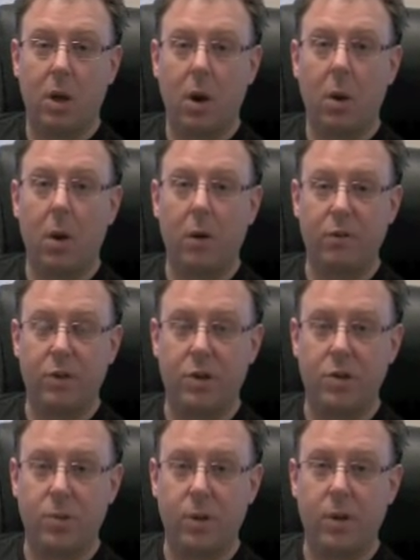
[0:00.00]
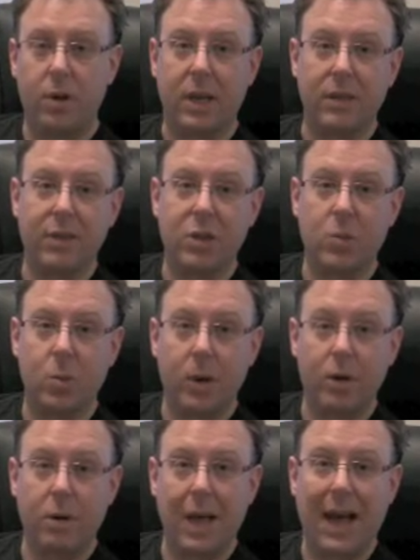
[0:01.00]
go over to Twitter, giving
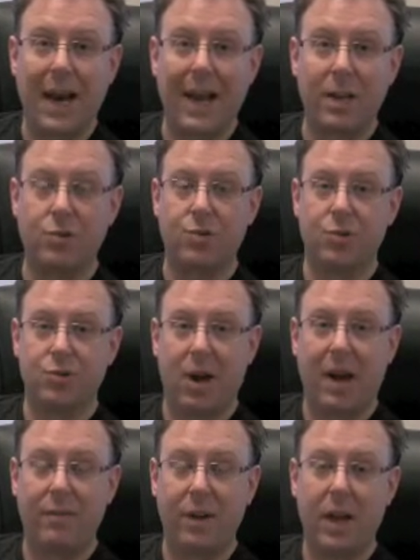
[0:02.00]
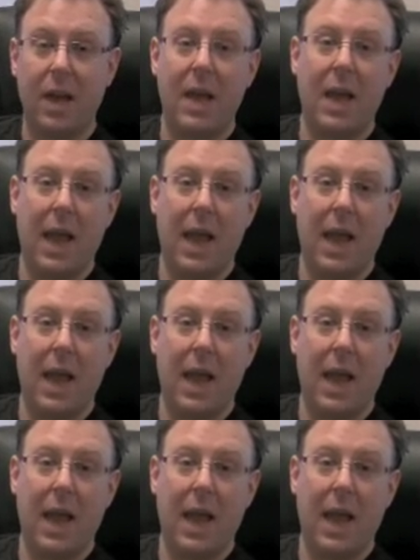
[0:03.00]
Twitter that extra traffic,